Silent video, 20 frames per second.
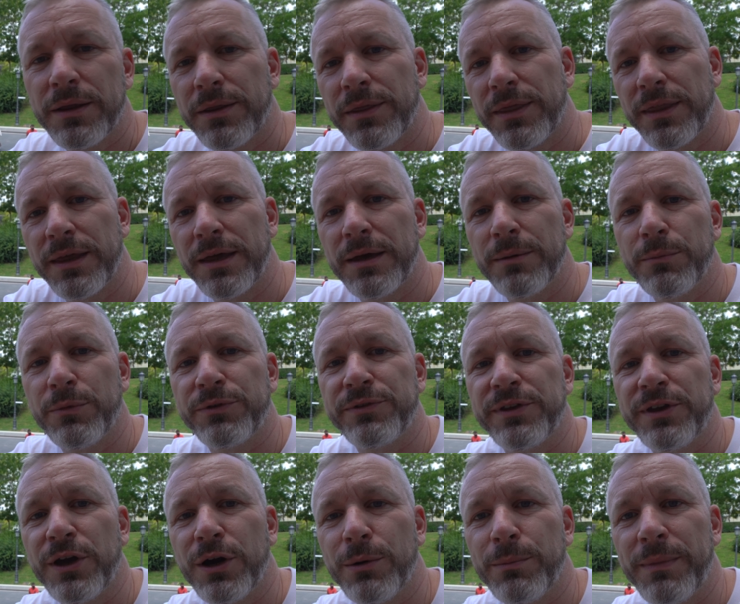the
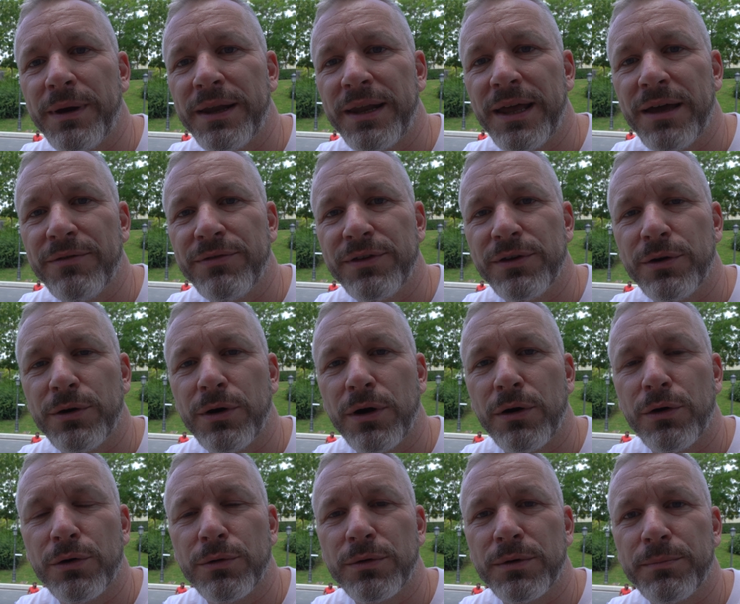museum and have your
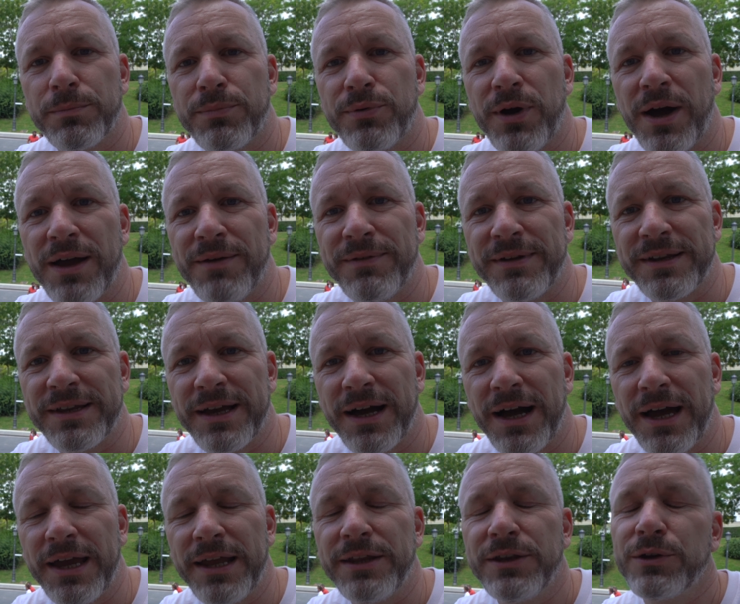own private
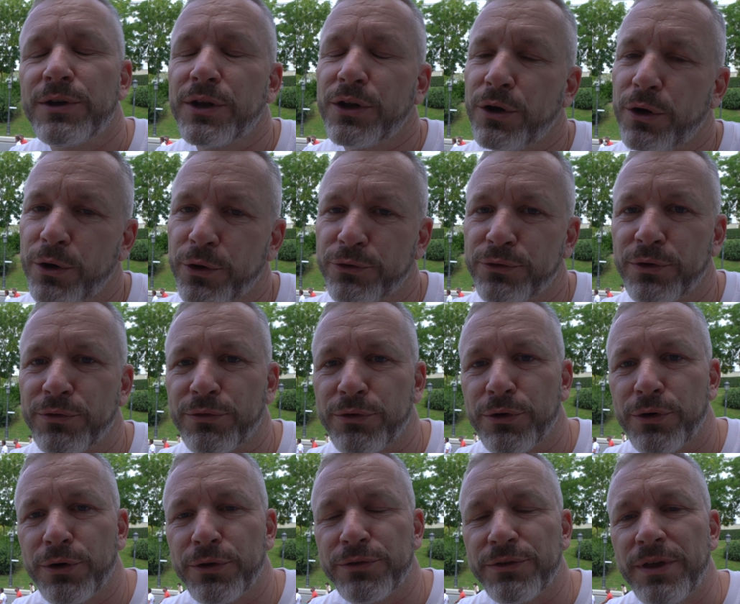guide. You can also, of
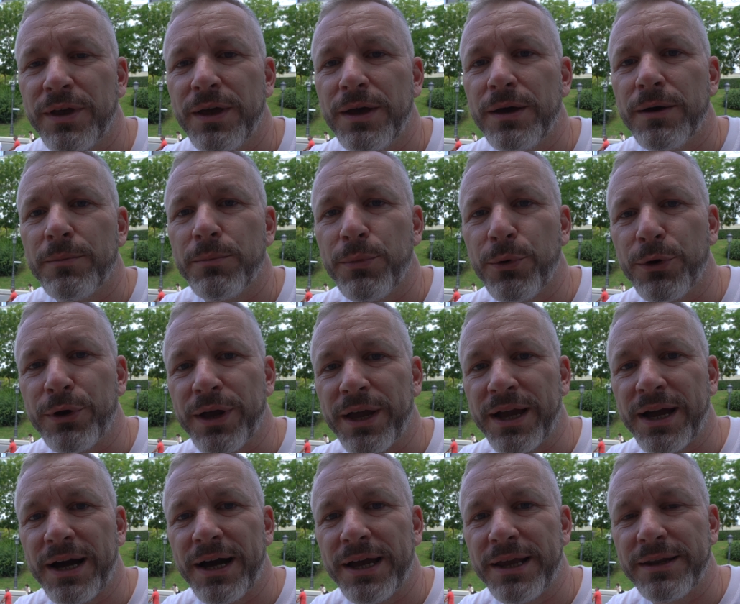course, book a
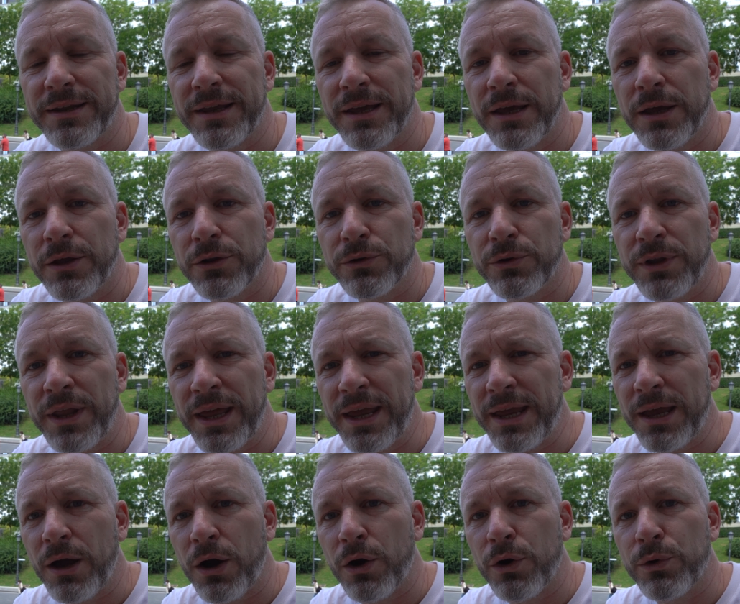guide.
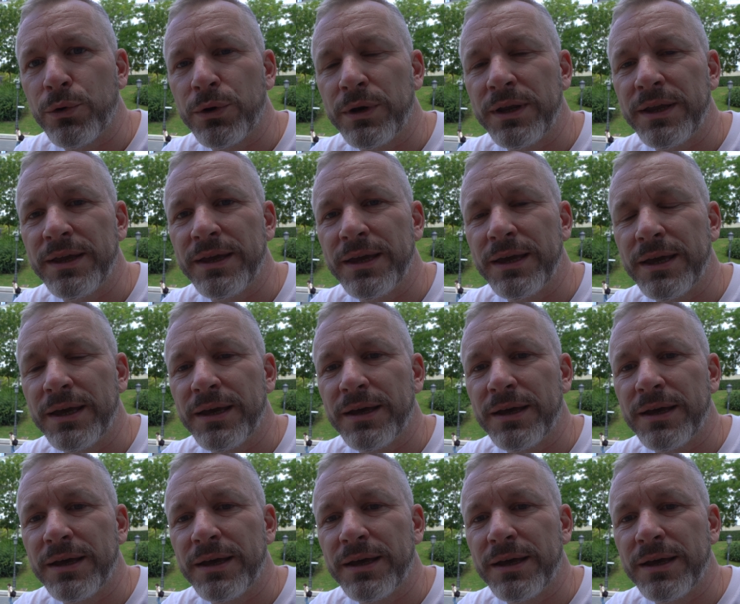Today only